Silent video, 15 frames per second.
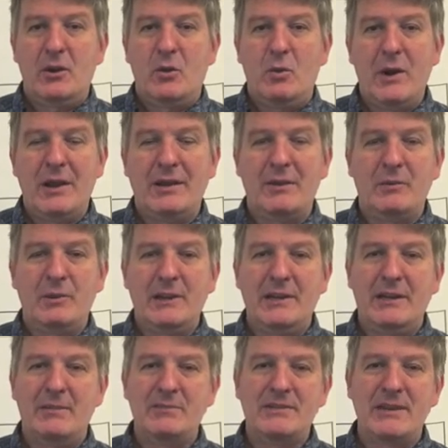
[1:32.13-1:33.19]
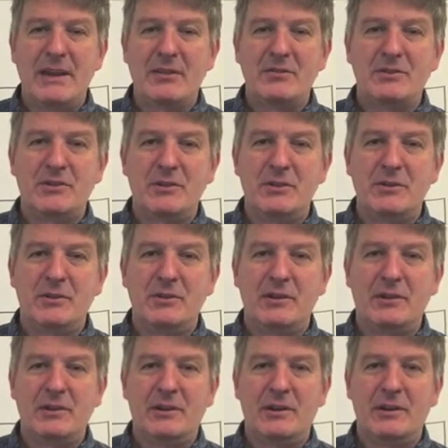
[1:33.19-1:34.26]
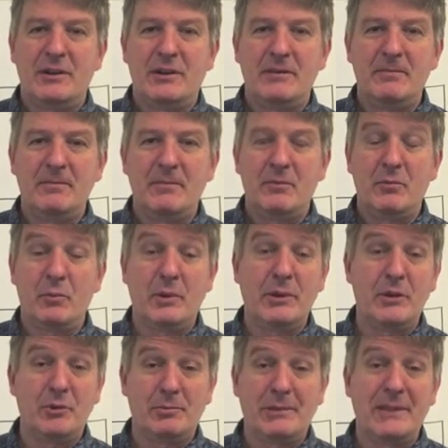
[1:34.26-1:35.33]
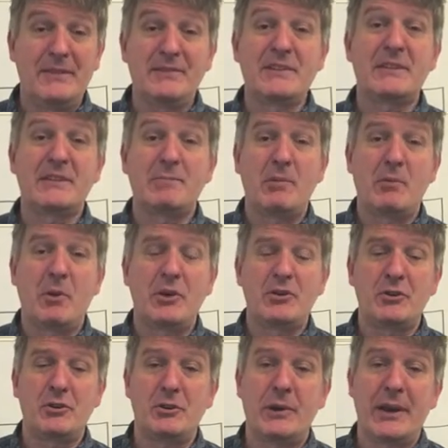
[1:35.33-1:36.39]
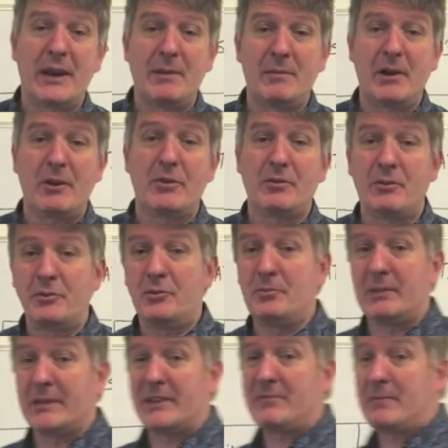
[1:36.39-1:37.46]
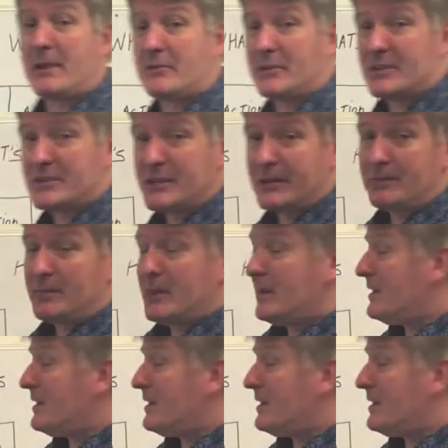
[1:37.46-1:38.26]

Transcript: Well, it really comes down to um, really your belief system of what you're doing. And I'm going to go through belief matrix here.